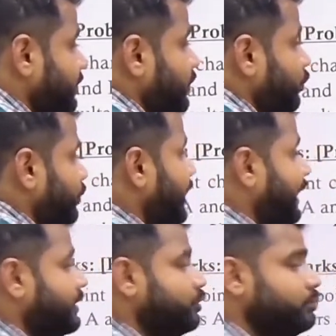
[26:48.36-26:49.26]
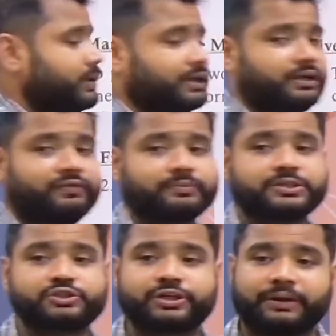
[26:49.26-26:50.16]
we had a numerical from this
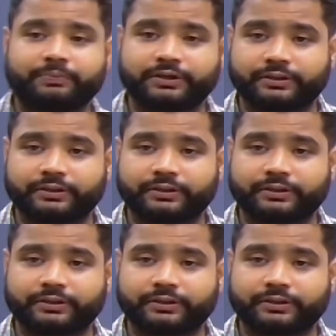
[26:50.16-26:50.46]
chapter.